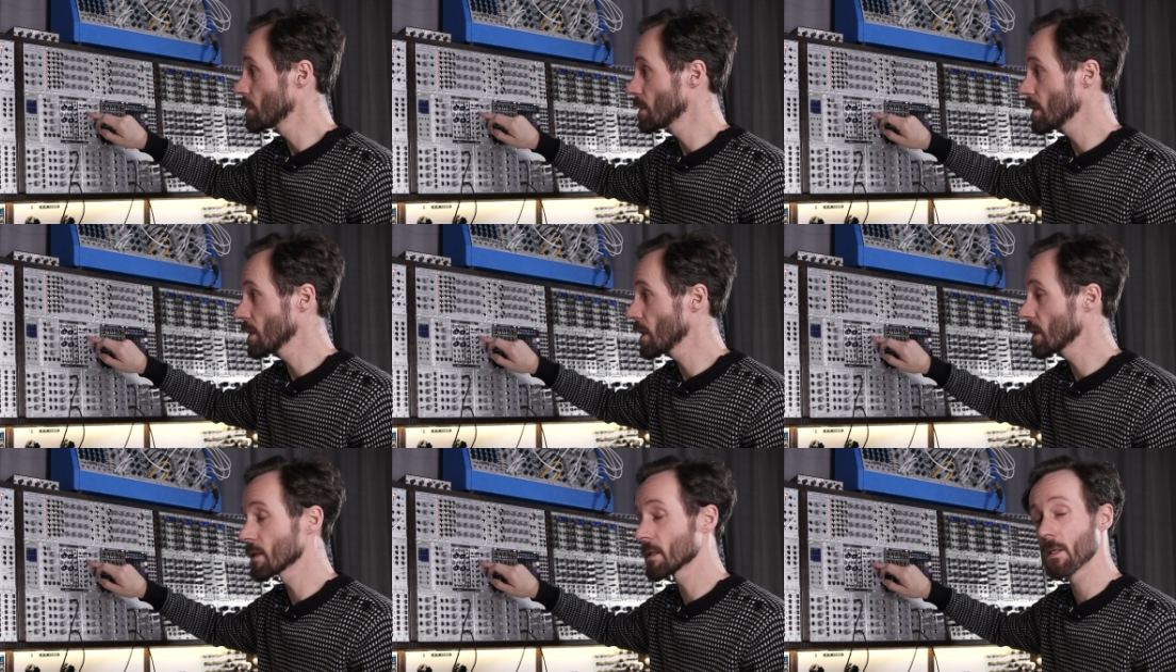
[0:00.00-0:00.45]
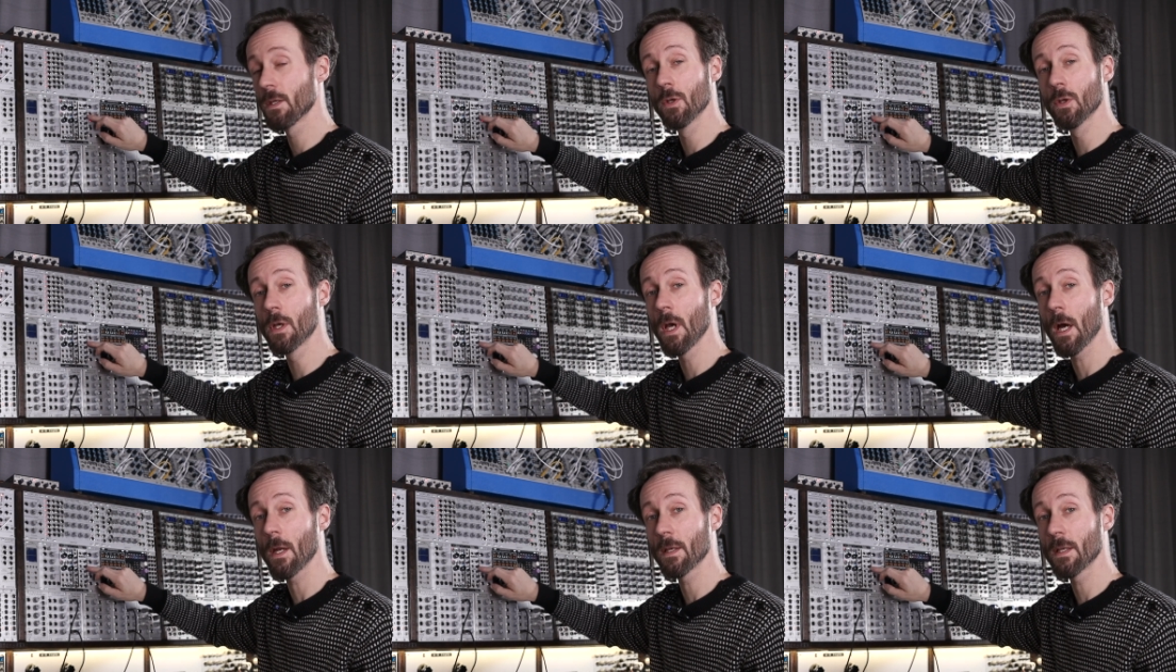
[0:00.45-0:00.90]
Then
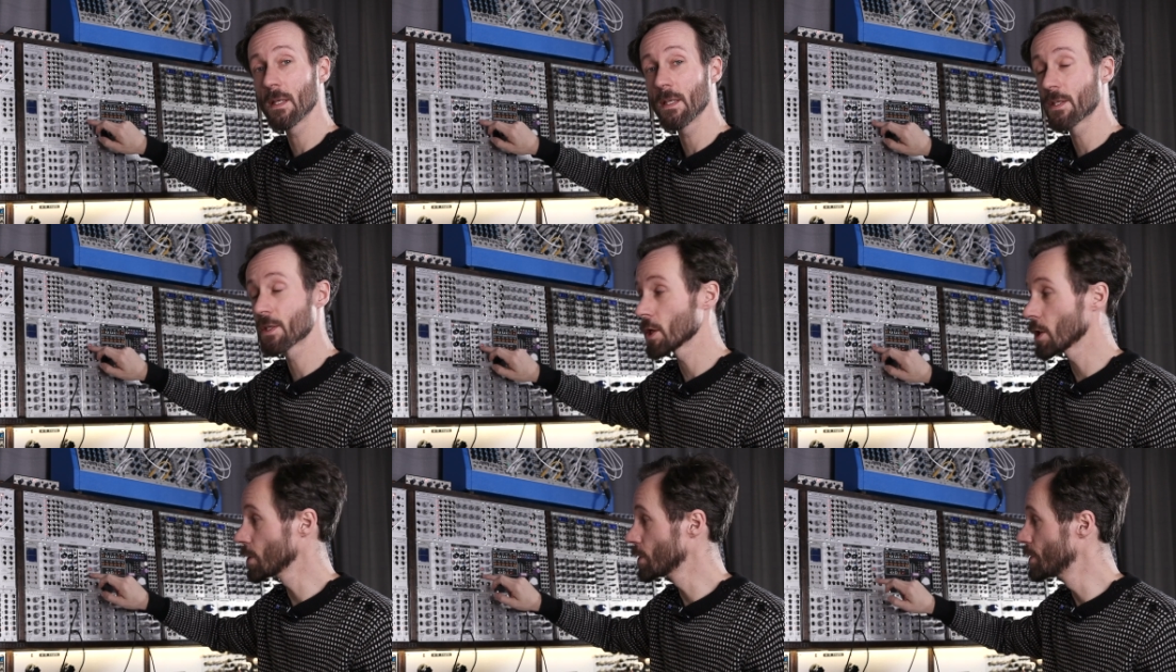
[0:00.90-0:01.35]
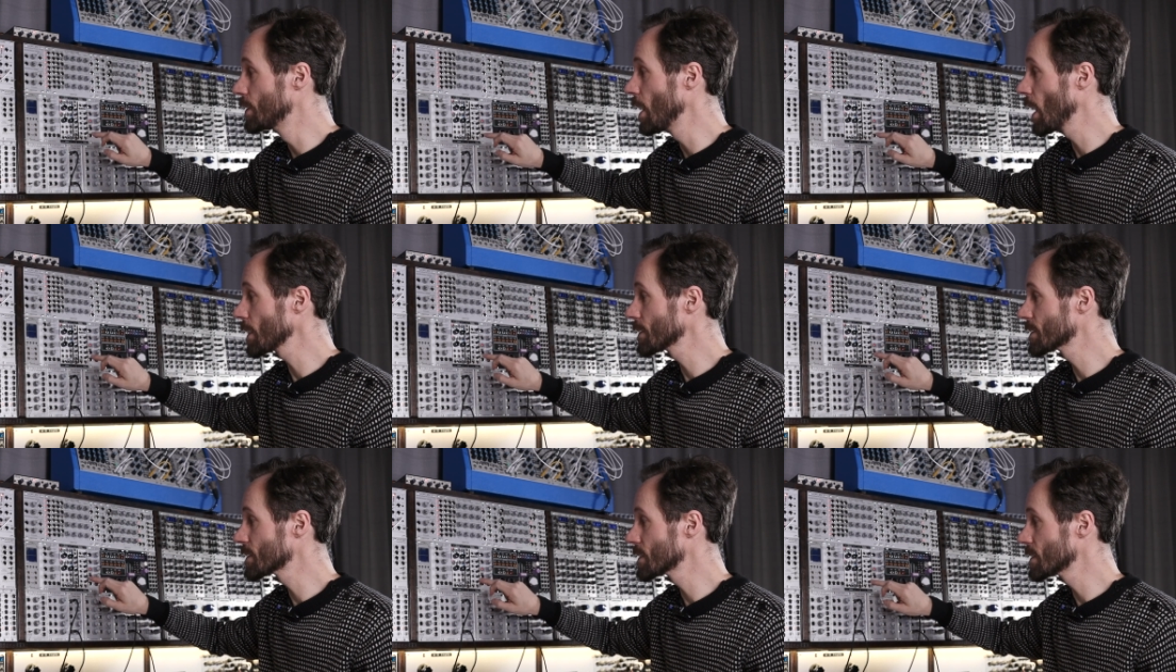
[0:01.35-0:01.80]
you got these
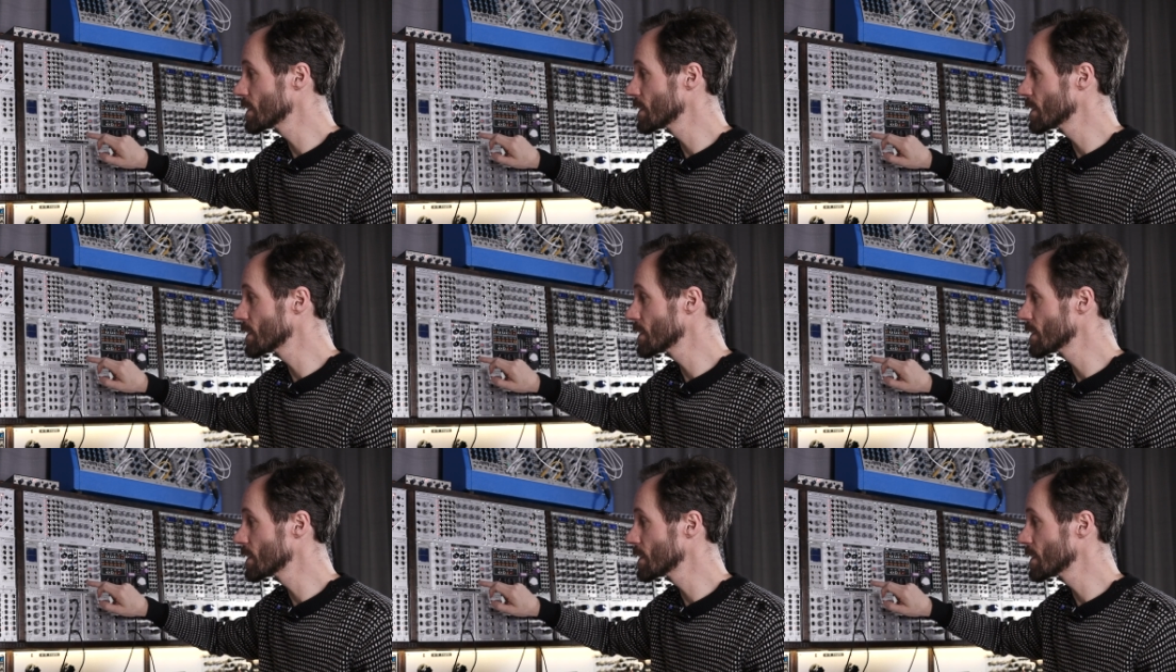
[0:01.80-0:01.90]
dots